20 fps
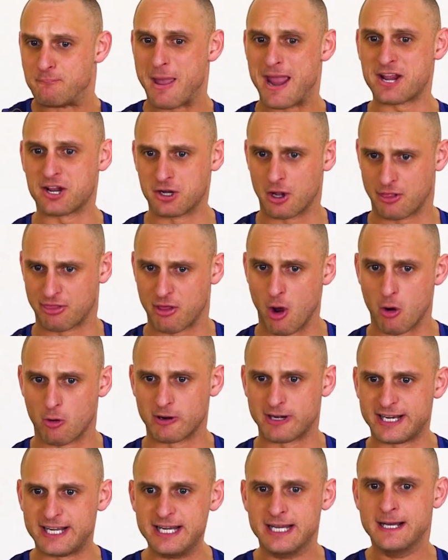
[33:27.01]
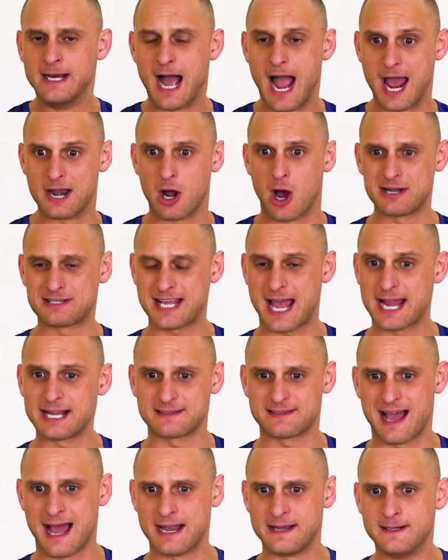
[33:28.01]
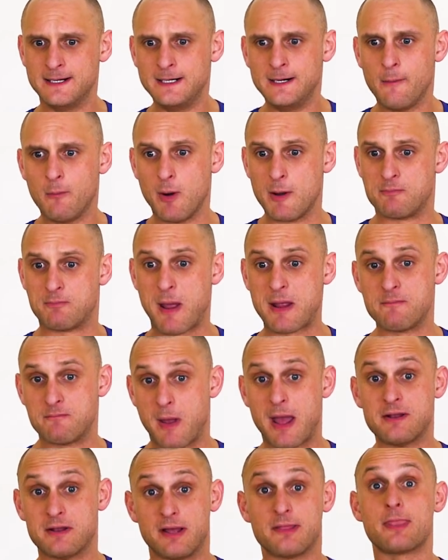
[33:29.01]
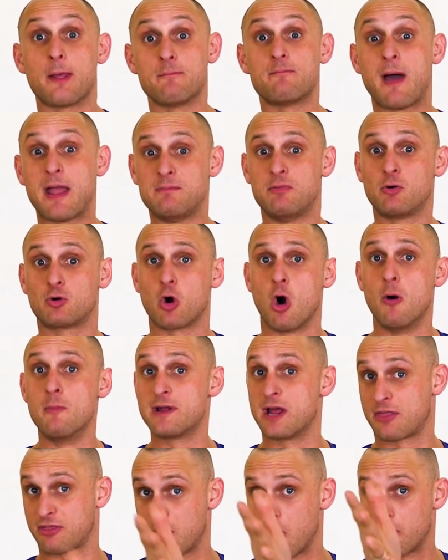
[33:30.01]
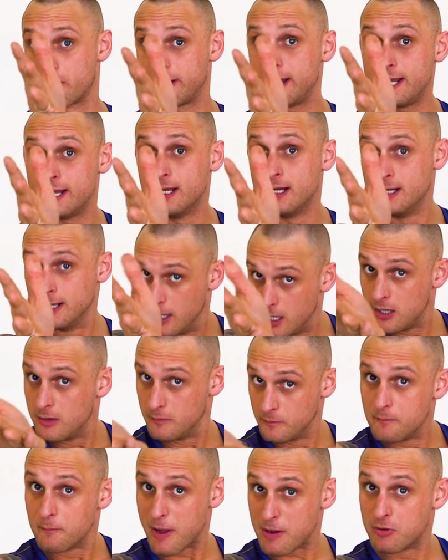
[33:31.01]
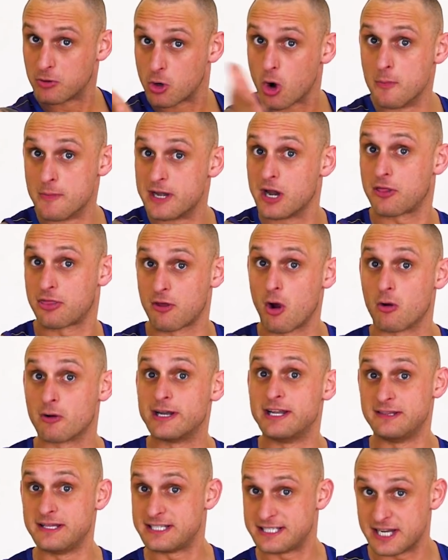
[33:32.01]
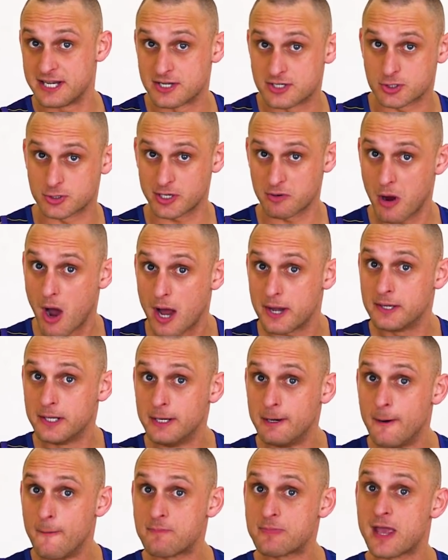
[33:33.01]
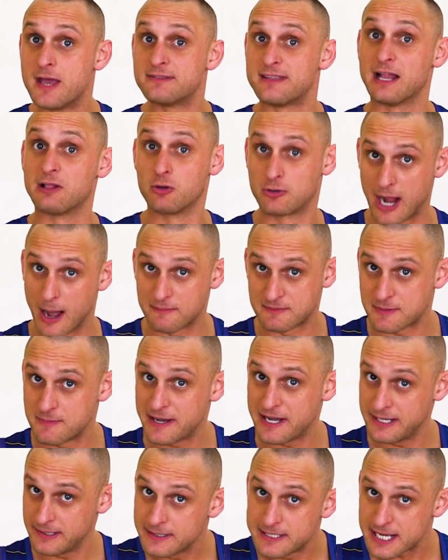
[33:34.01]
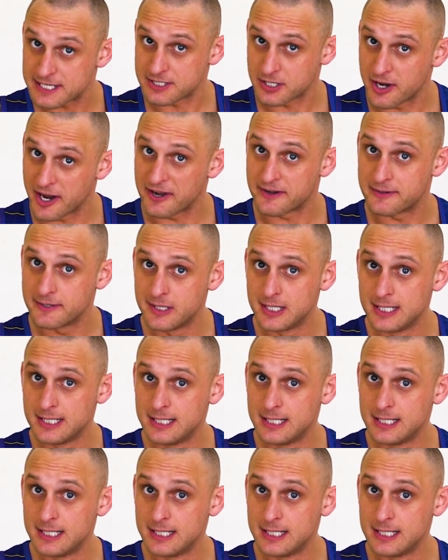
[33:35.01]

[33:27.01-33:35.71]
Being an authority, and I take that when pe and people call me authority, people call me an authority in this industry, right? They look up to me, yes or no?